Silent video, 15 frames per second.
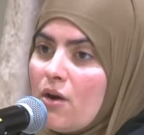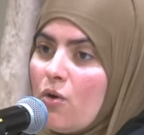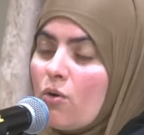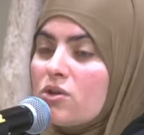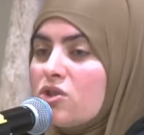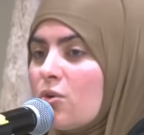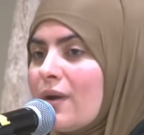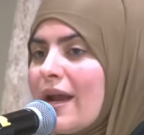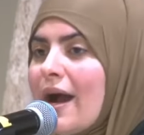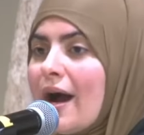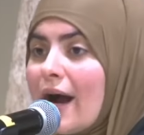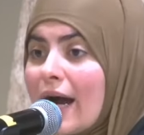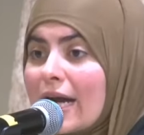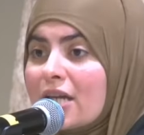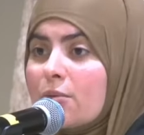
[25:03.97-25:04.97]
Or do we
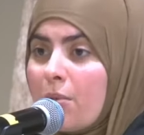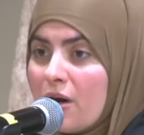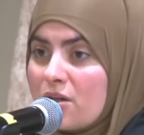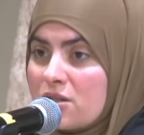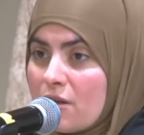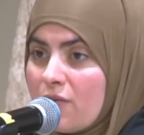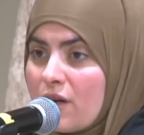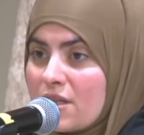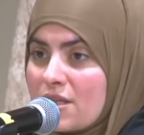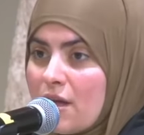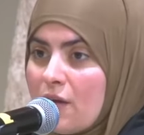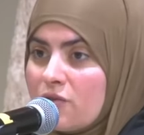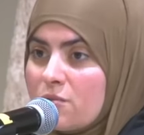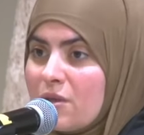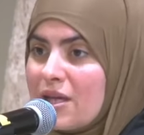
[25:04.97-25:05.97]
hide parts of
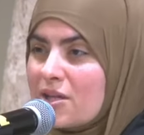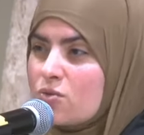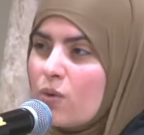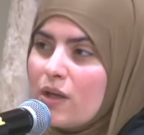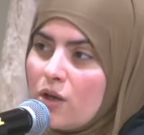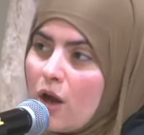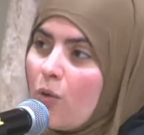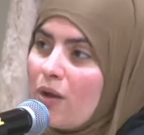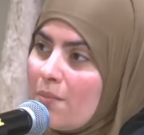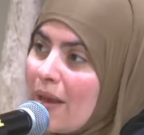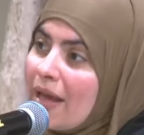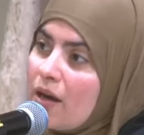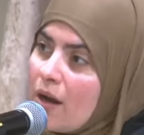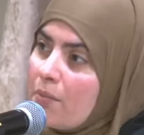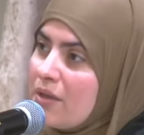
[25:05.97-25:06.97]
ourselves because we know we
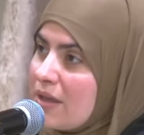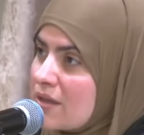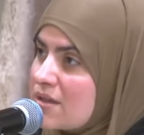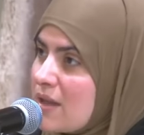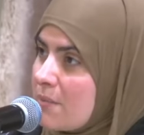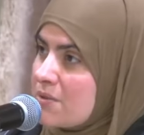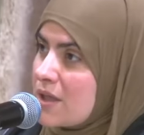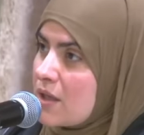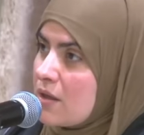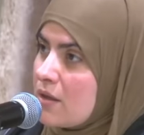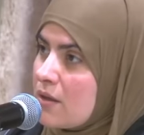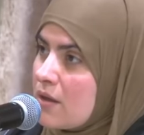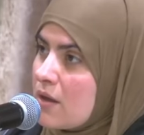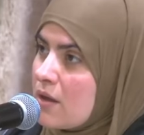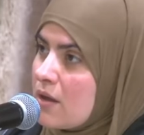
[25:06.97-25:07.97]
may not be accepted?
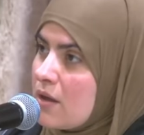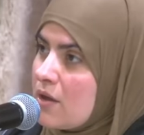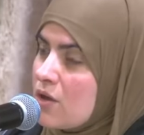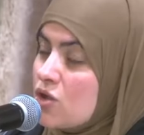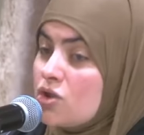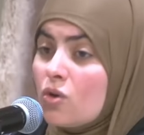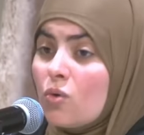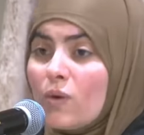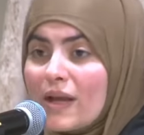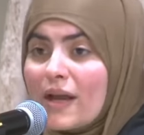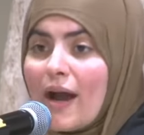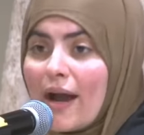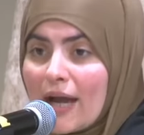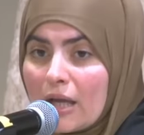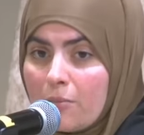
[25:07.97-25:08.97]
Do we
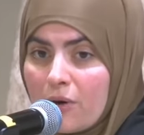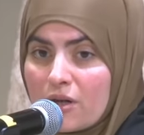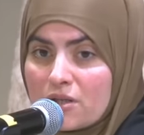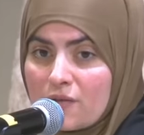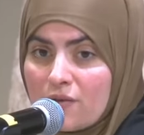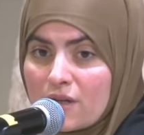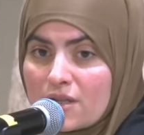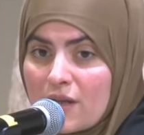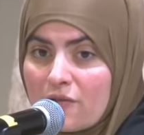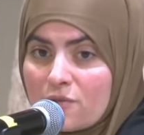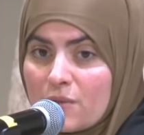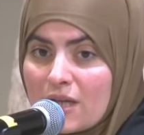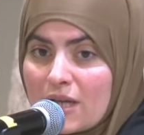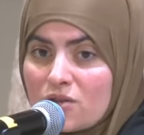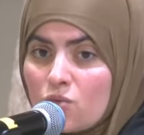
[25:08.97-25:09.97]
hide parts of ourselves
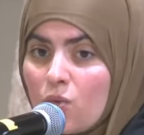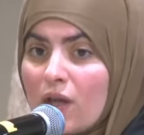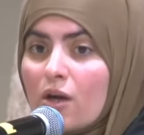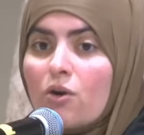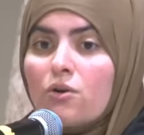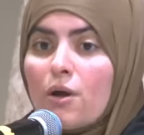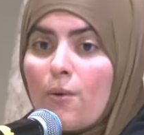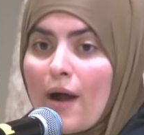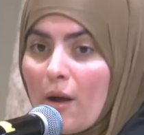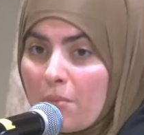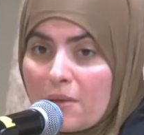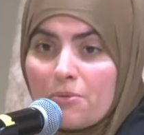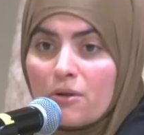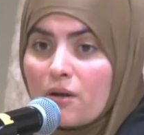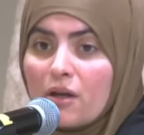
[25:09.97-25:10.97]
because we don't know how
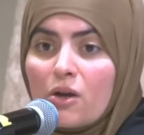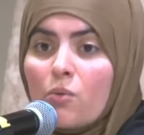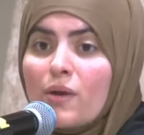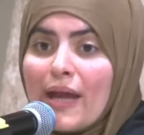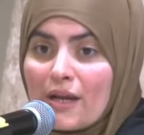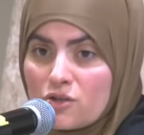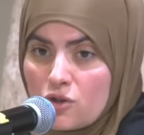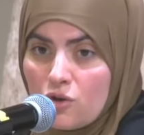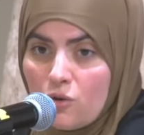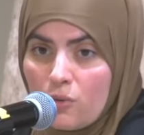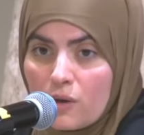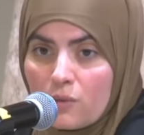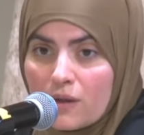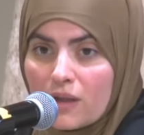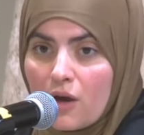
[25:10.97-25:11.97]
people are going to react to who
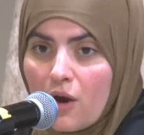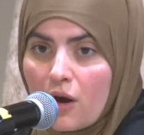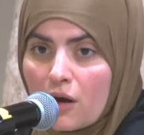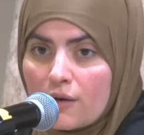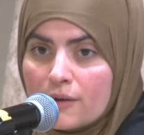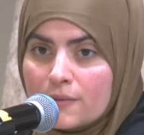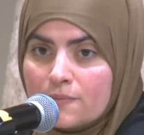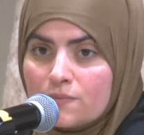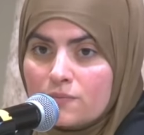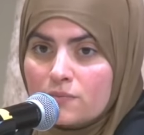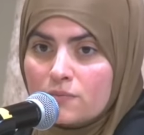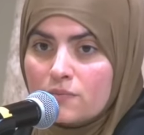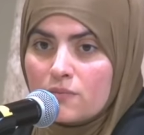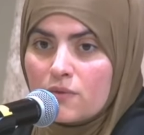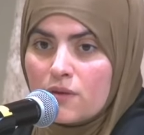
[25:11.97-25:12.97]
we really are?
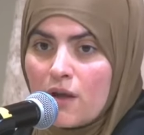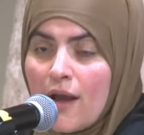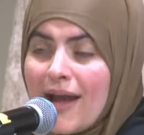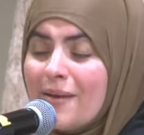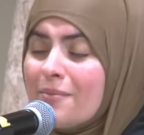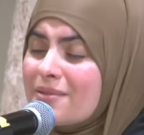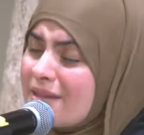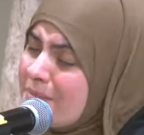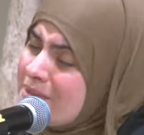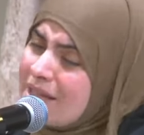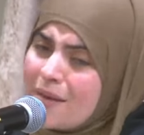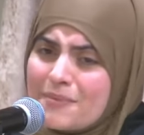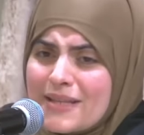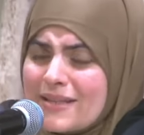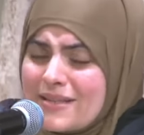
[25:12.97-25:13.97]
And
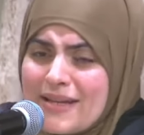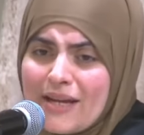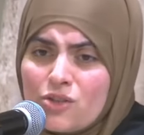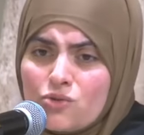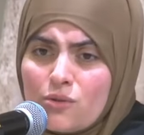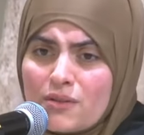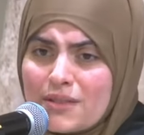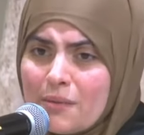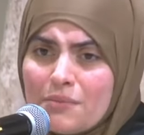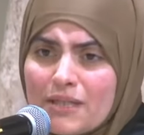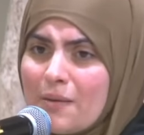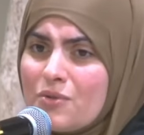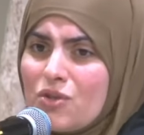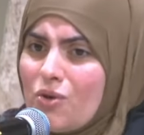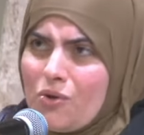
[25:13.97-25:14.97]
sometimes that's natural.
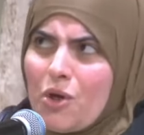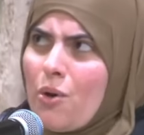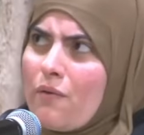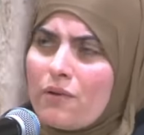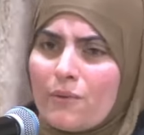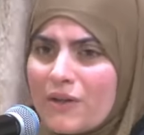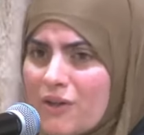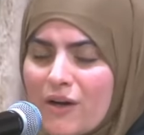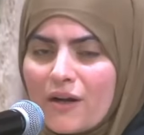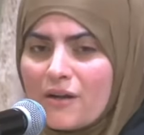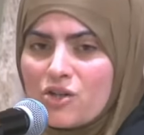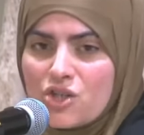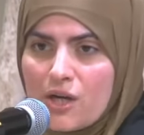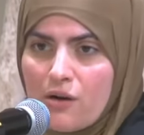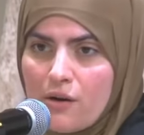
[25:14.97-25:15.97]
Sometimes you don't know everyone. You're not
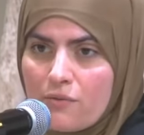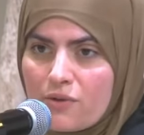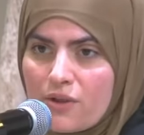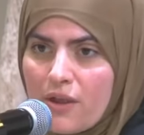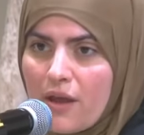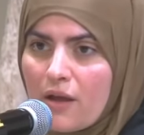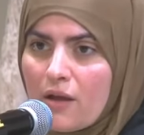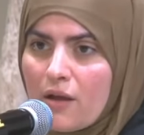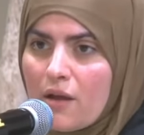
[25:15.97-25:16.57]
going to share everything.